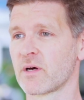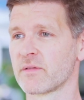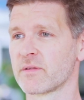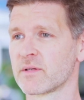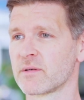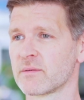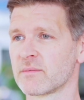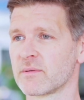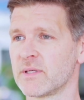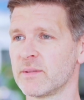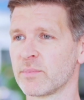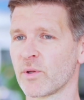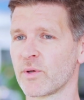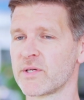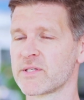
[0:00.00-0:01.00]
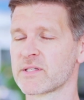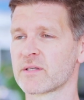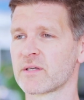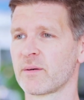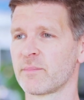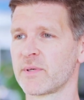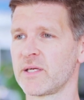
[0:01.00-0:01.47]
all the employees at the
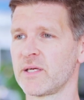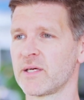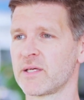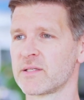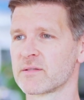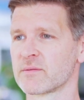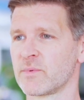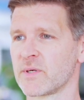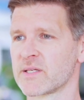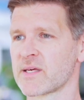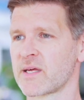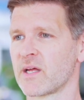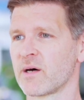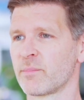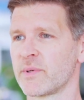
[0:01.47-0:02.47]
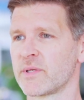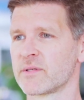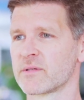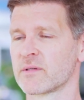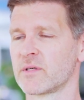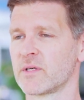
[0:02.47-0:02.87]
company, and we could sign up. And